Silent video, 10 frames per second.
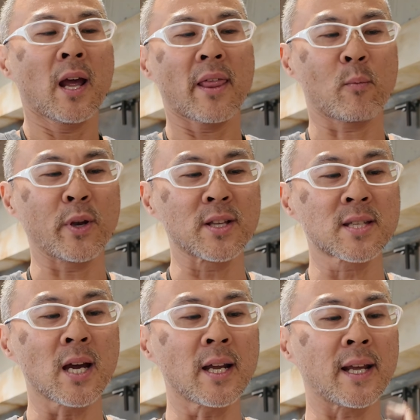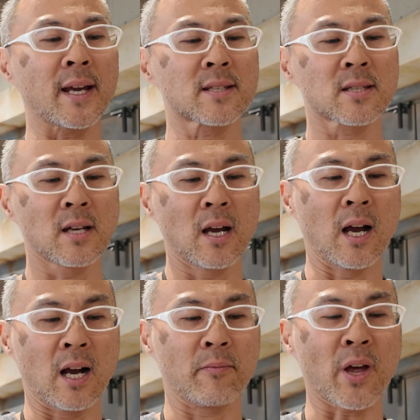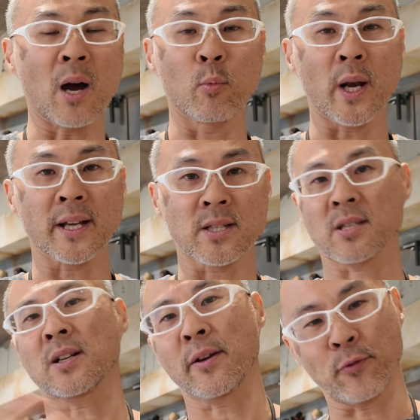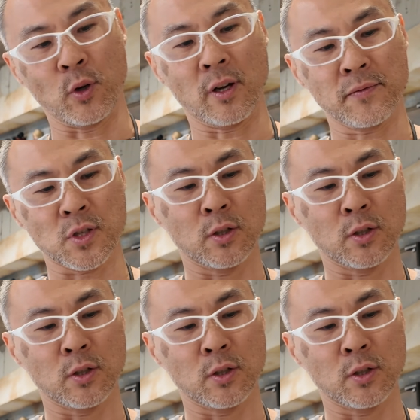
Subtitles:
And then when you turn it, the arm will like just like fall off.